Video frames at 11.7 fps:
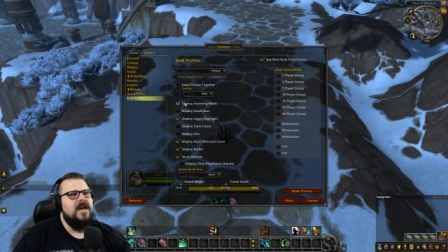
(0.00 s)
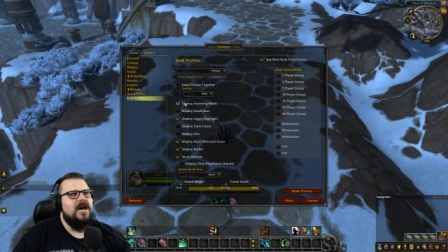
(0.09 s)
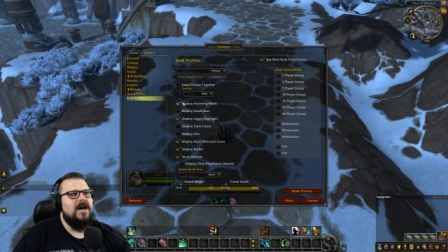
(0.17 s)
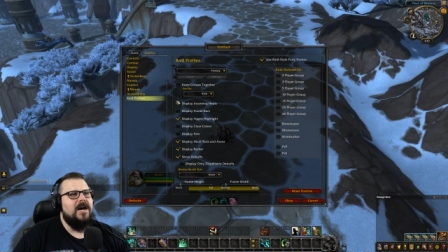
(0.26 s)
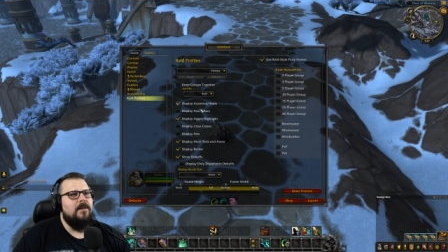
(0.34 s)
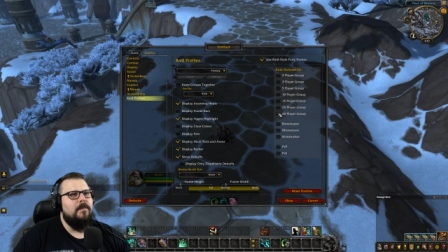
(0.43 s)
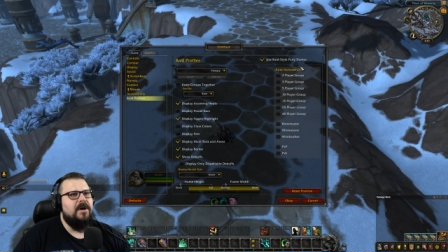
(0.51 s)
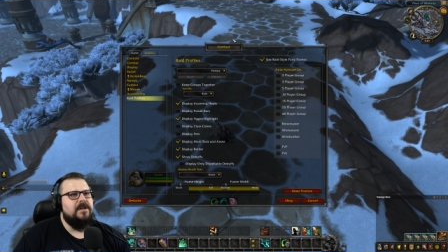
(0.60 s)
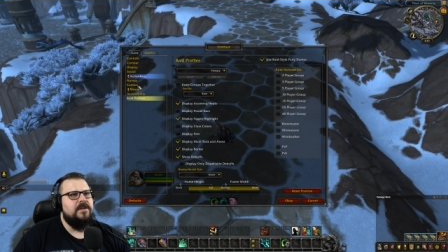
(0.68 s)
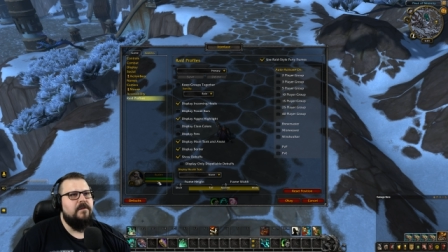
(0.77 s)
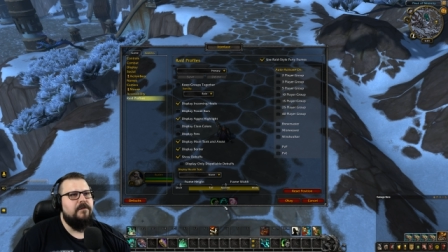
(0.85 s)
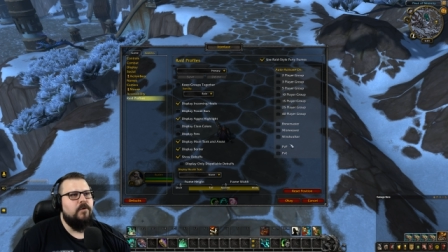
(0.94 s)
Uh, but
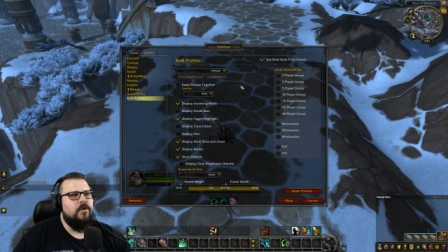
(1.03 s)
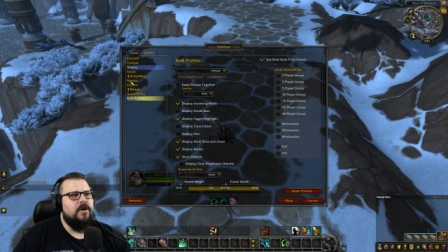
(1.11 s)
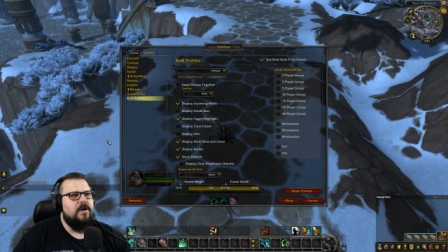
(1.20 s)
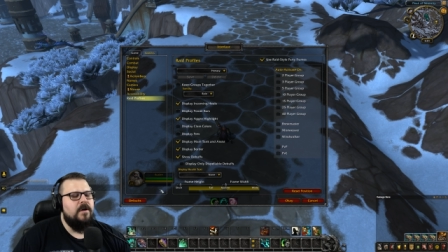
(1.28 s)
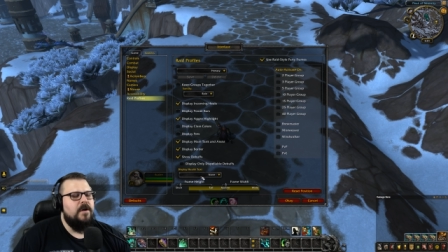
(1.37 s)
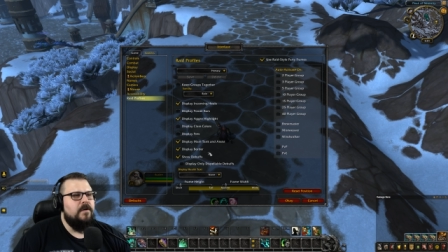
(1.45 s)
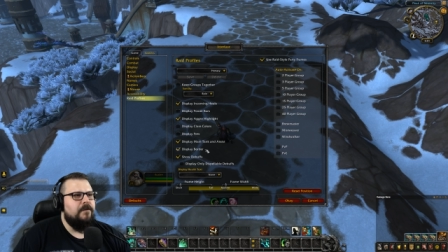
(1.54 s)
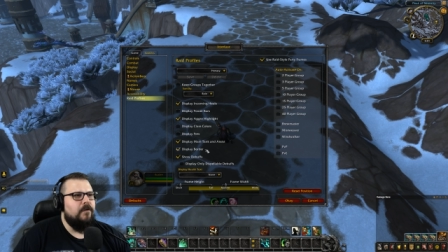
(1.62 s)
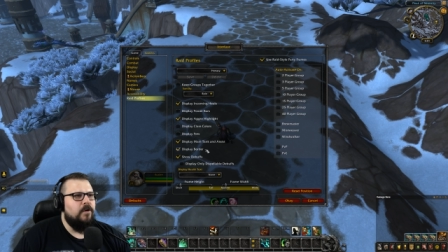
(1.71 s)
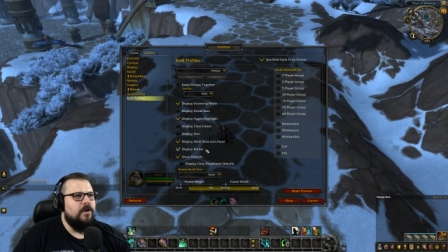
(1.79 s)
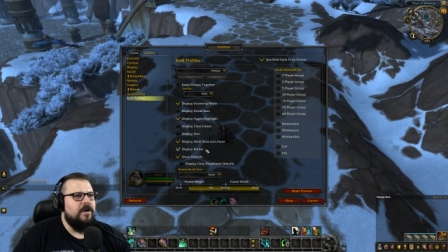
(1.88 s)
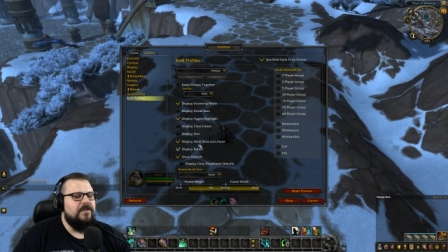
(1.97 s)
for
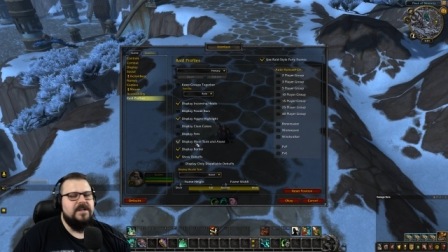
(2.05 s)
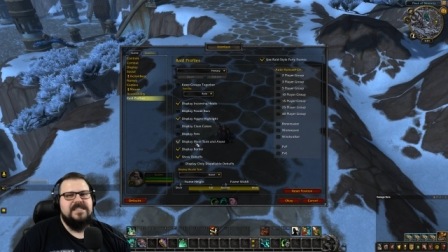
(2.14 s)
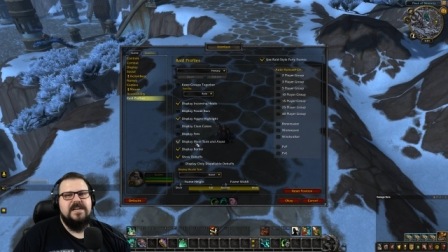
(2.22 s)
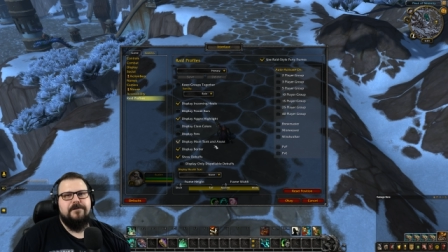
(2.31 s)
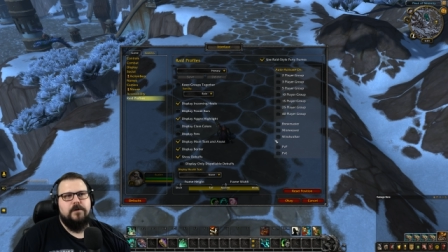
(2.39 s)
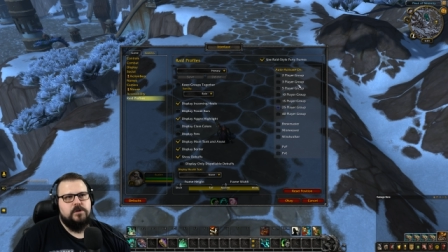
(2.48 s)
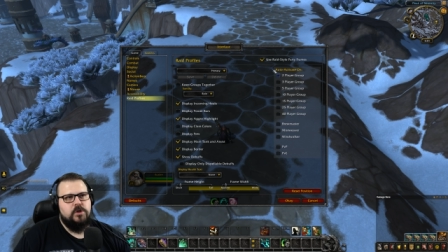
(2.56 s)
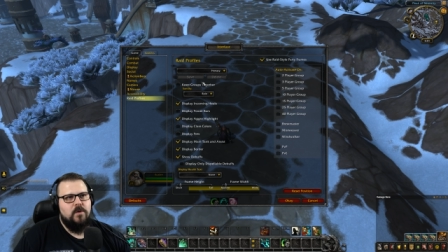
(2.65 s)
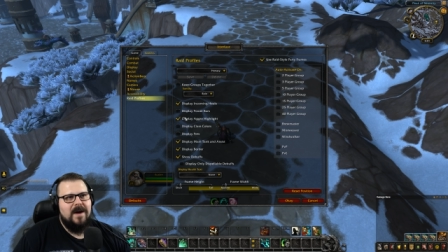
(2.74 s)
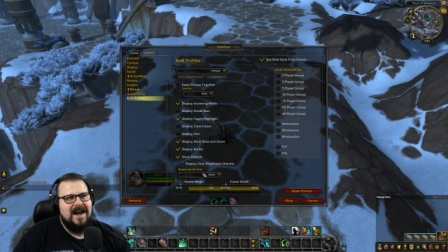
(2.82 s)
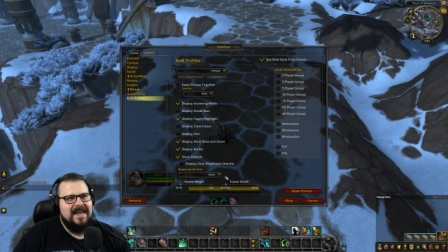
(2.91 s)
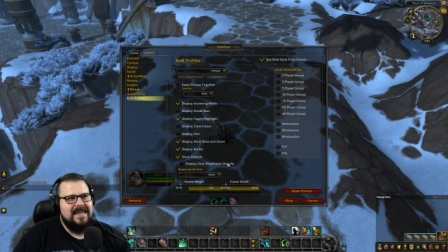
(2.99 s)
for the default U
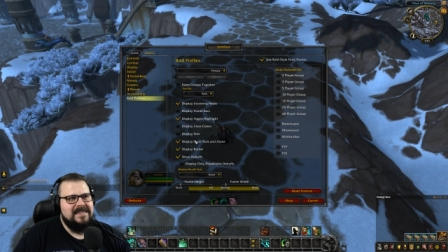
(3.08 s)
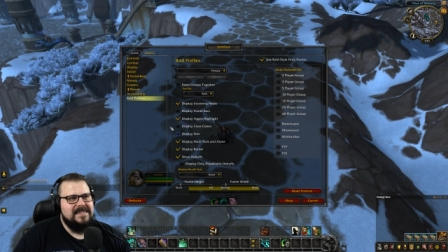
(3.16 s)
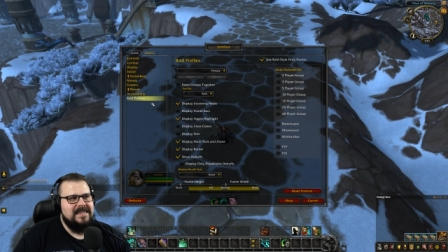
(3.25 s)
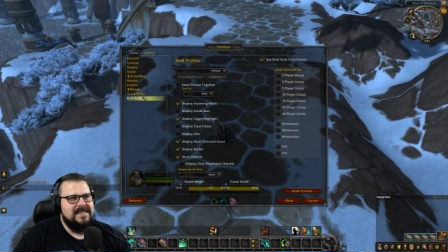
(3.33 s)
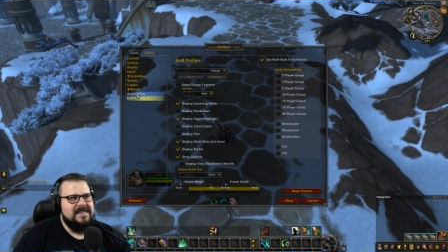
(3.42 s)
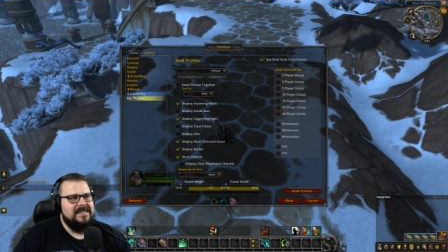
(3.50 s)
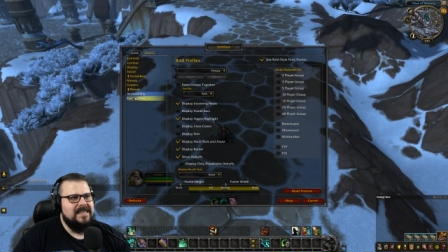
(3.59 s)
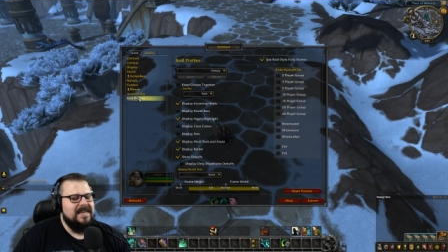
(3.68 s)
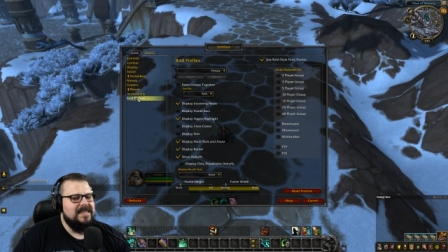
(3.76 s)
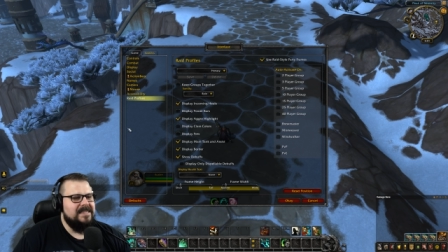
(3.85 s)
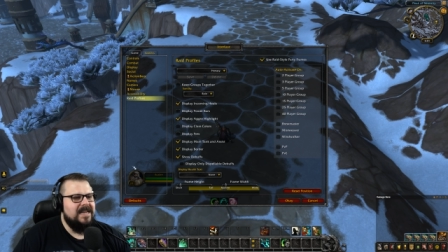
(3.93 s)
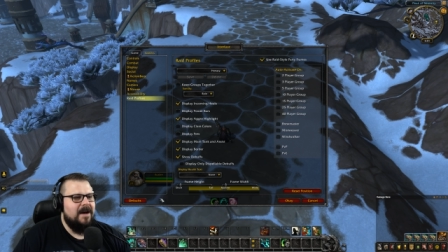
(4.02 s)
I, it is, it is it
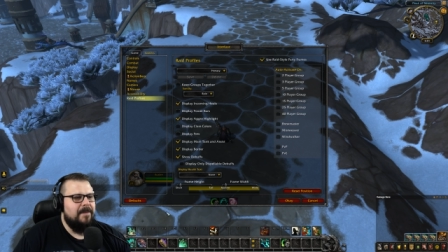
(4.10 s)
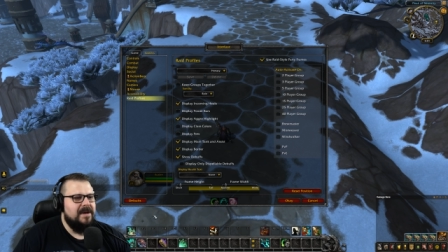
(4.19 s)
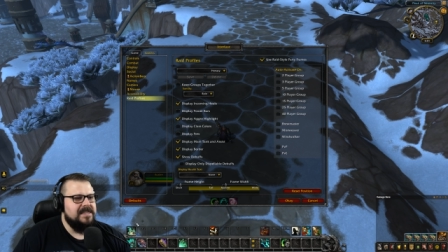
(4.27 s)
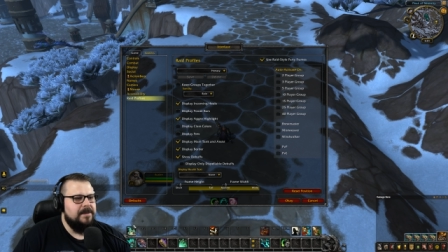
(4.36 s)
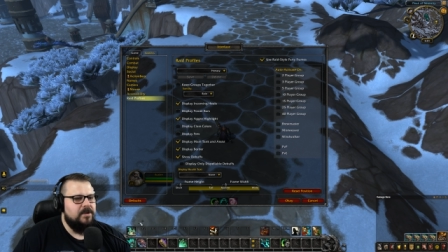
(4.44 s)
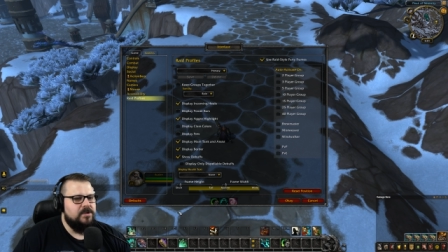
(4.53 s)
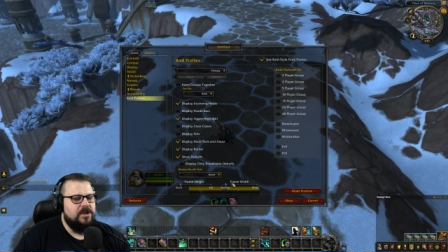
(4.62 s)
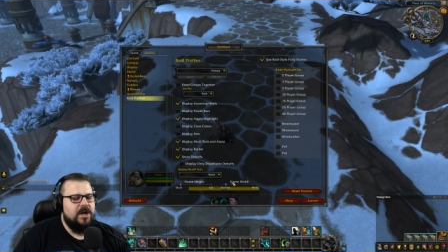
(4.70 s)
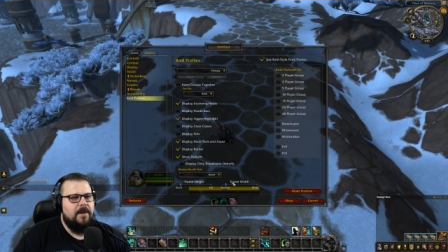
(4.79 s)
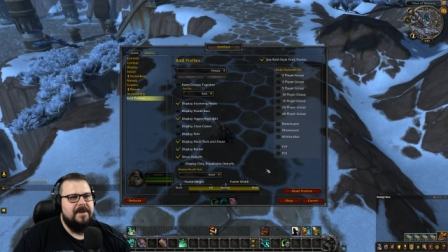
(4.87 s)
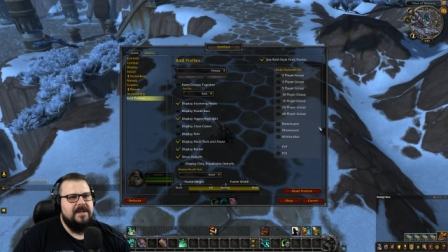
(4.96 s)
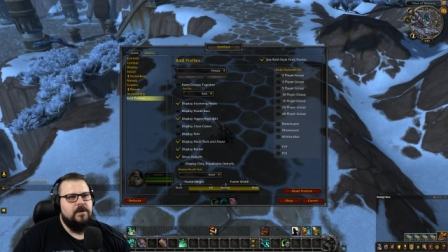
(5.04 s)
is not possible to
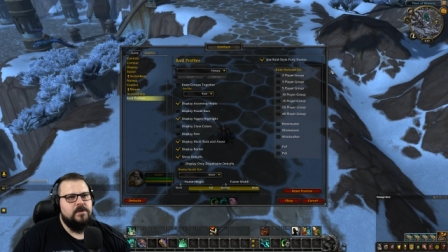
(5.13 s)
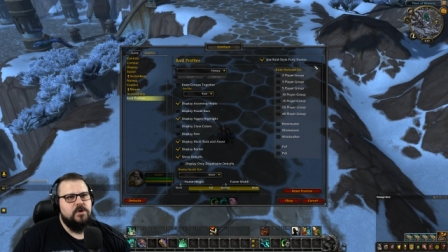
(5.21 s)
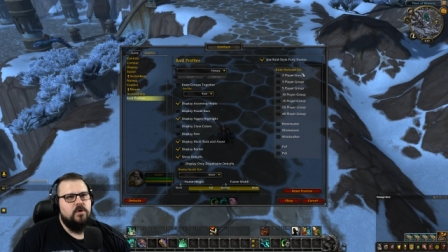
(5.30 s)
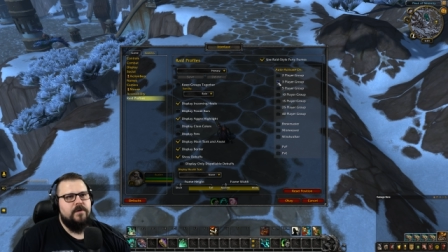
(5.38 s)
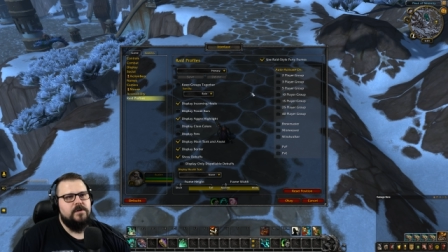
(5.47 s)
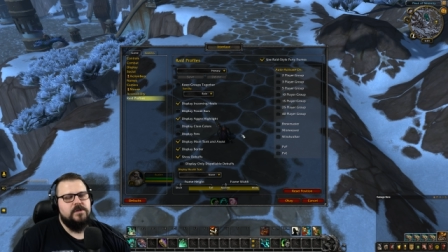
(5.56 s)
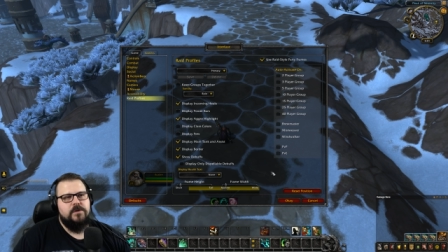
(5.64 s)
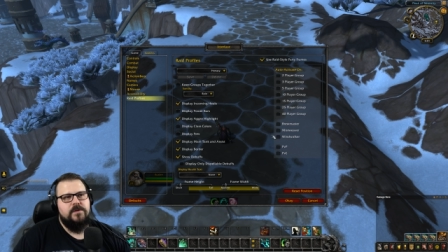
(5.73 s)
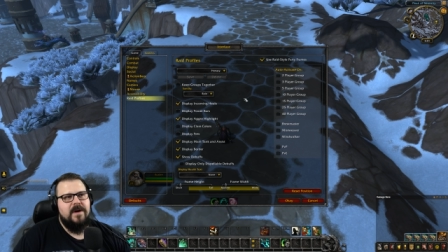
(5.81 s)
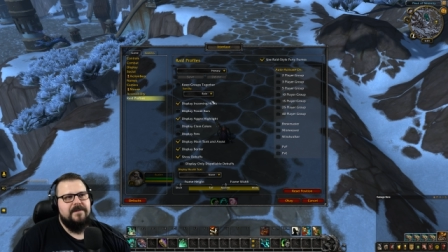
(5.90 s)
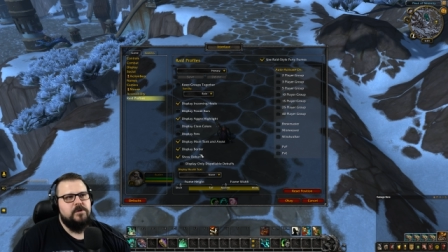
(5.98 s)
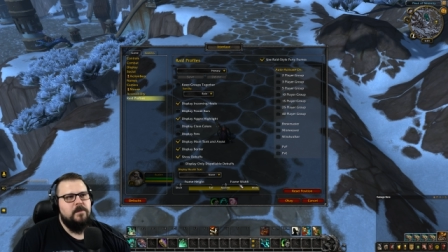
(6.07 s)
copy those over. So you
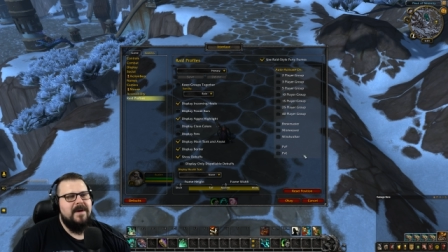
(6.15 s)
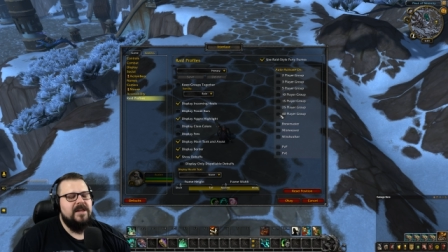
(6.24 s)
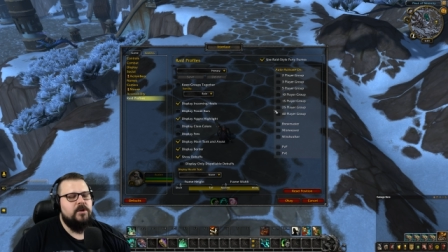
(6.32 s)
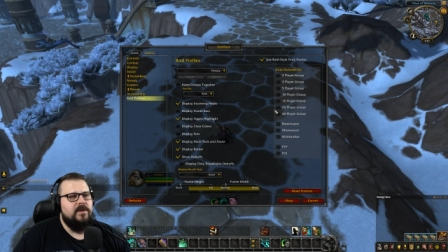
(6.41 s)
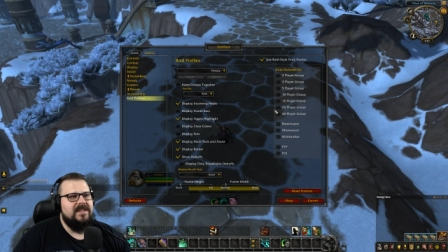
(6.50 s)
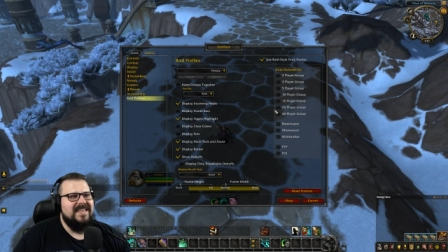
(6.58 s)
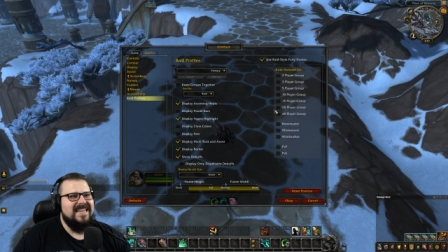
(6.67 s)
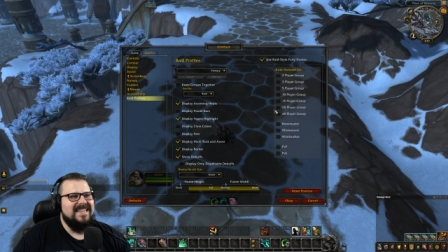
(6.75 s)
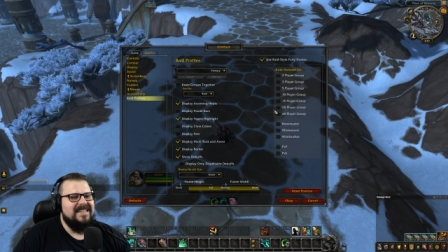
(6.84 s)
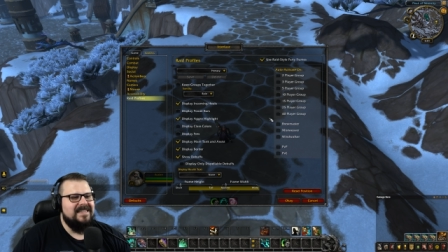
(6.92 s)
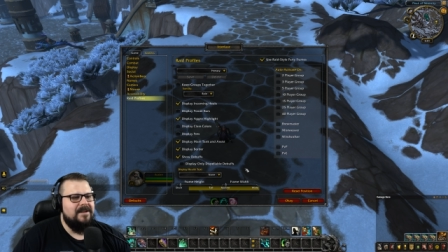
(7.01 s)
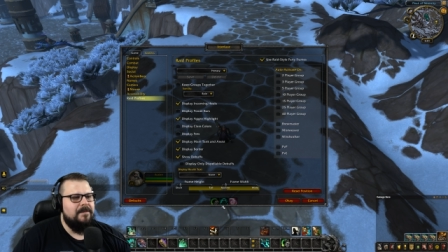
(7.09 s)
have to manually
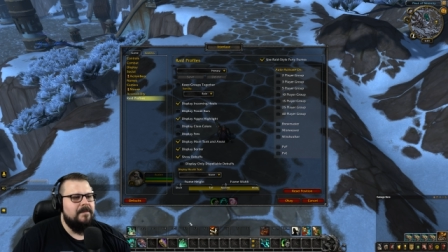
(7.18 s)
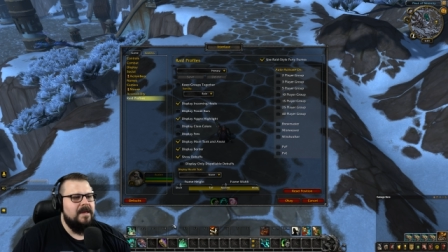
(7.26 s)
edit them.